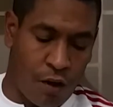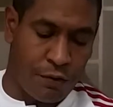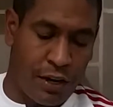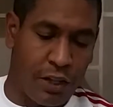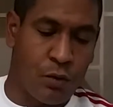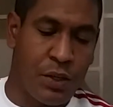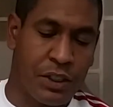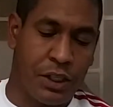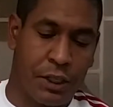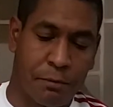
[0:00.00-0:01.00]
of the
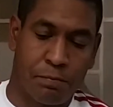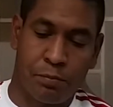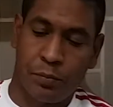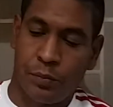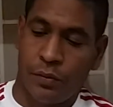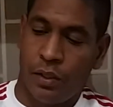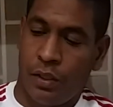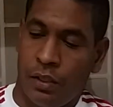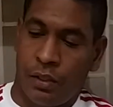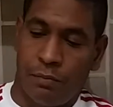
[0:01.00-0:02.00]
linguistic.
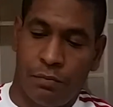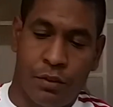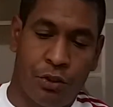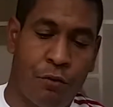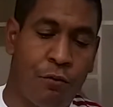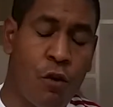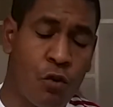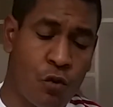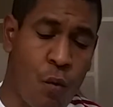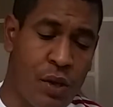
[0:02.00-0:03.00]
The
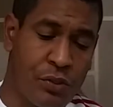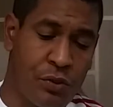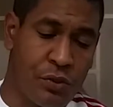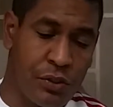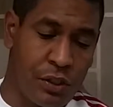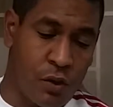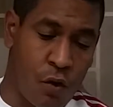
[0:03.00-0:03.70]
fourth question,